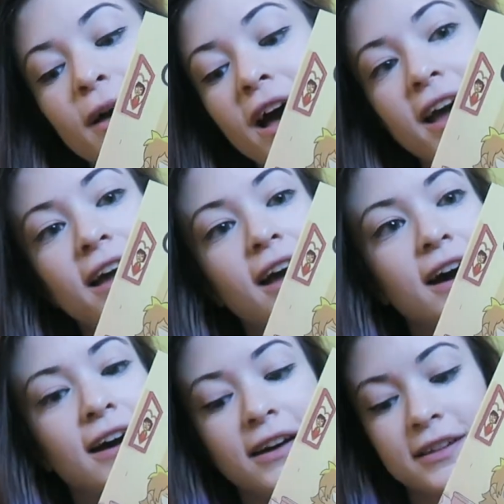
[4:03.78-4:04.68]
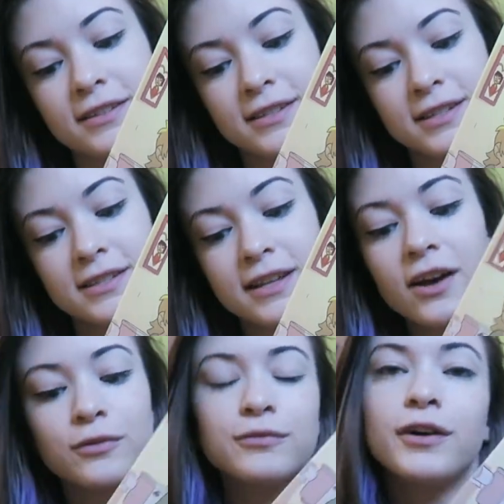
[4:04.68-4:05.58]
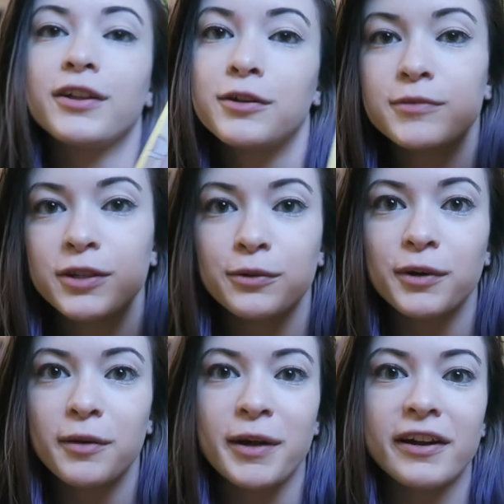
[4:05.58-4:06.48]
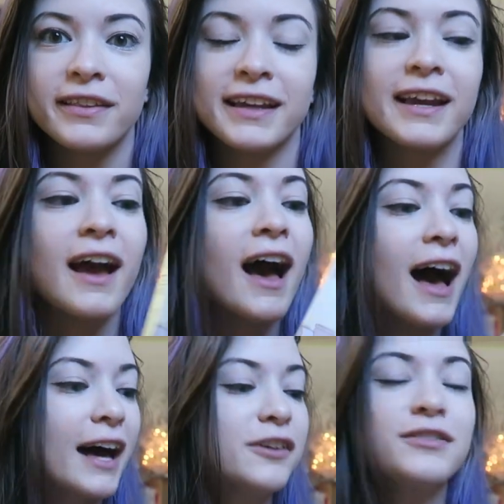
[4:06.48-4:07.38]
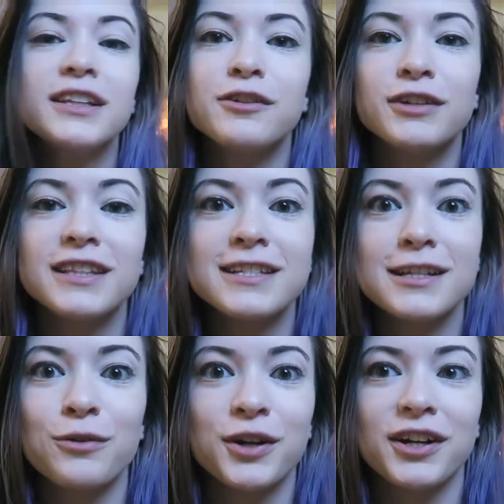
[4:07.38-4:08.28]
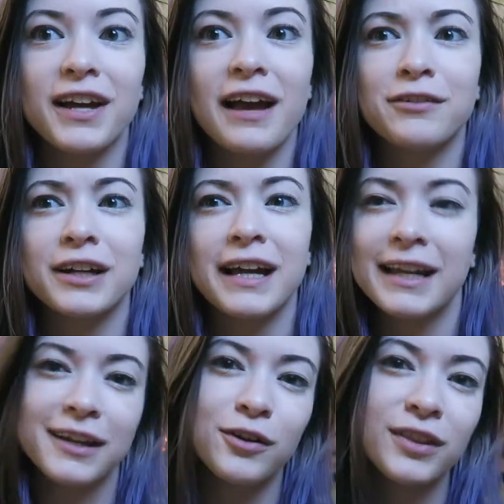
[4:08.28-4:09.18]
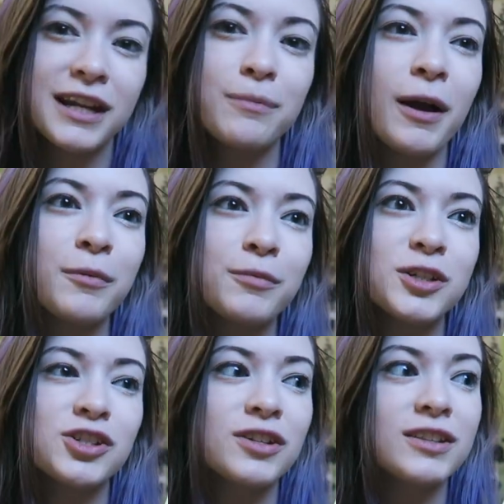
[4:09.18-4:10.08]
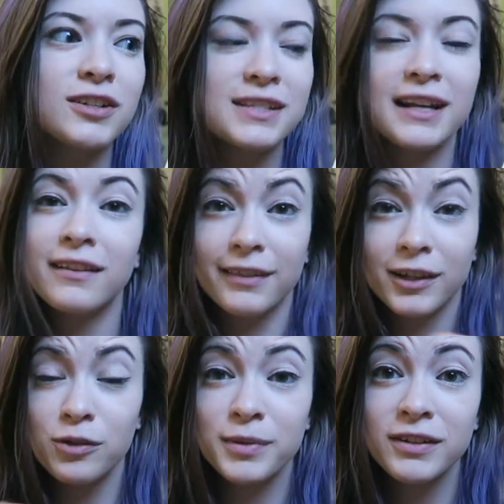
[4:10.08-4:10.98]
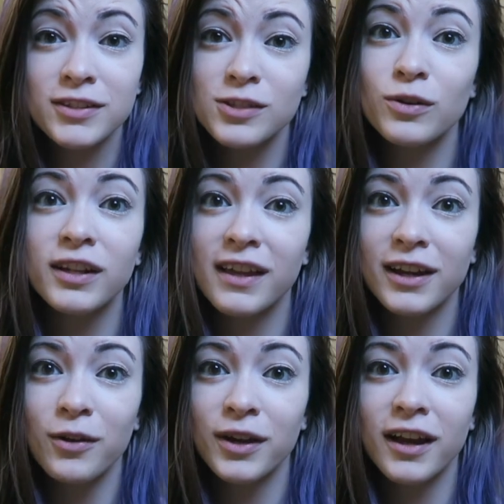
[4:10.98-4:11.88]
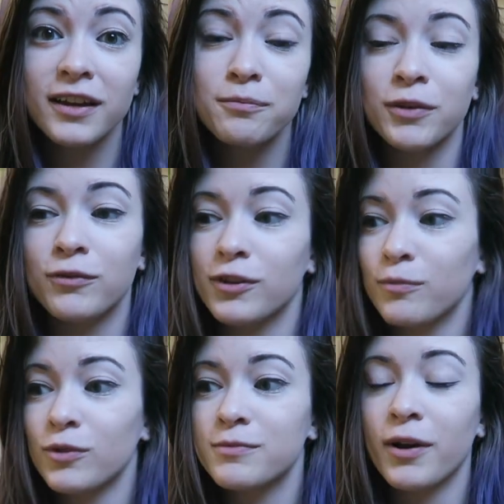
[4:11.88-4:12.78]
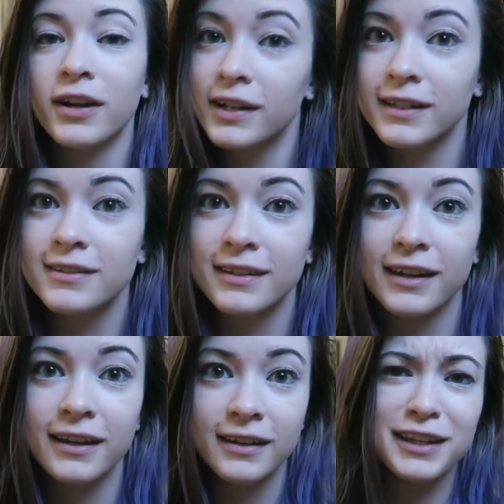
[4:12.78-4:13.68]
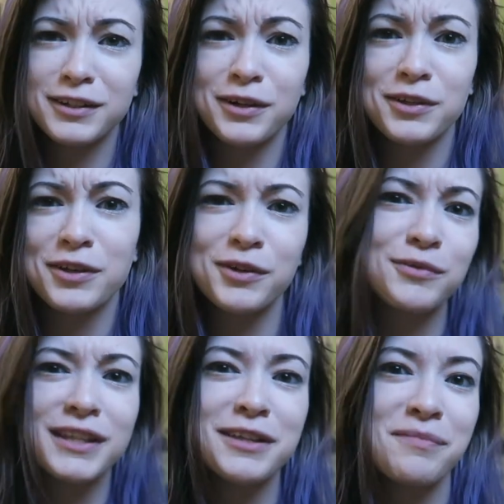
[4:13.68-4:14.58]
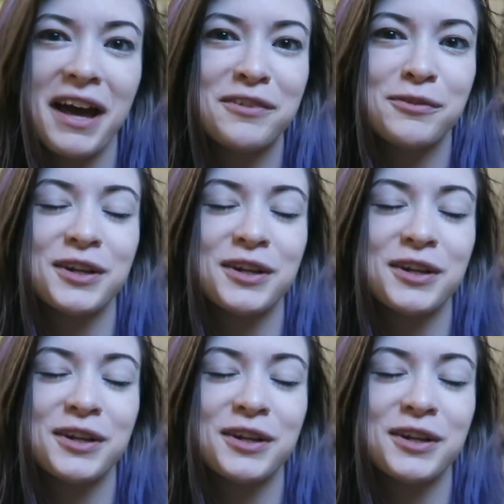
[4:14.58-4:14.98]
Pie. Volume 2, apparently. I don't really read these in order, ever, and I know that I probably should. There's like a little bit of a storyline going on, but for the most part, it's like, I don't know, you could read them out of